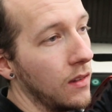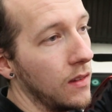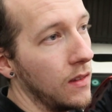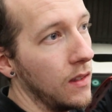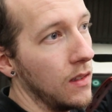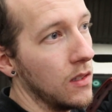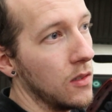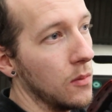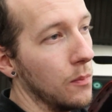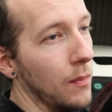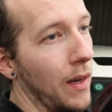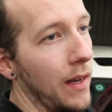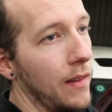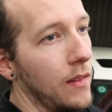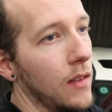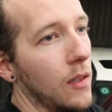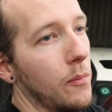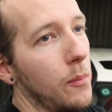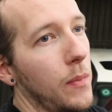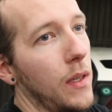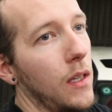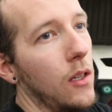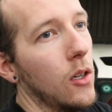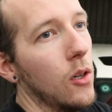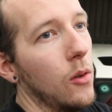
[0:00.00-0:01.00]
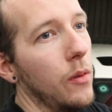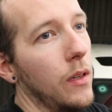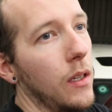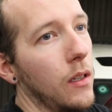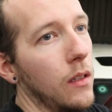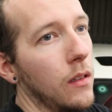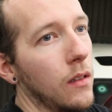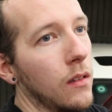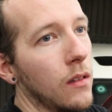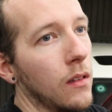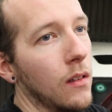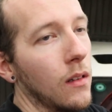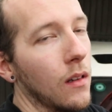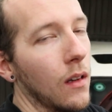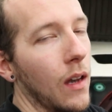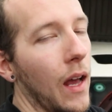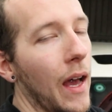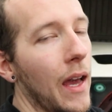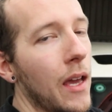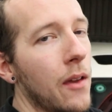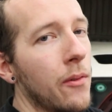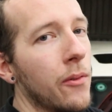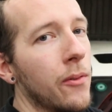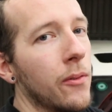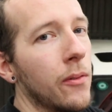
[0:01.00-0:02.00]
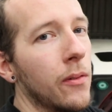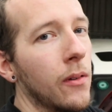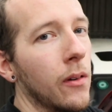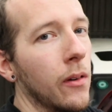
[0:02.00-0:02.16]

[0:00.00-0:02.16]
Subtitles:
this might not be going live